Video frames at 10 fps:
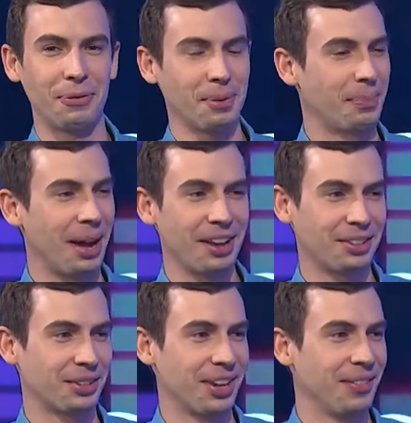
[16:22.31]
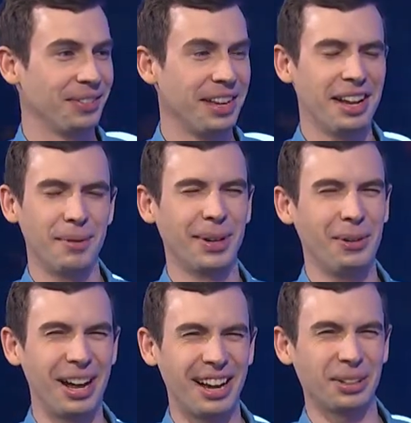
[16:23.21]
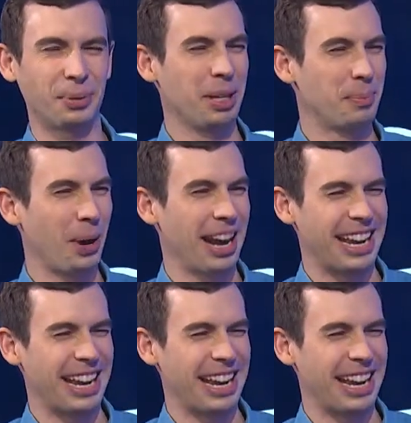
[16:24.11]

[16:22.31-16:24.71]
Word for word: for the bus or something. I'm like, wow, it's really bright.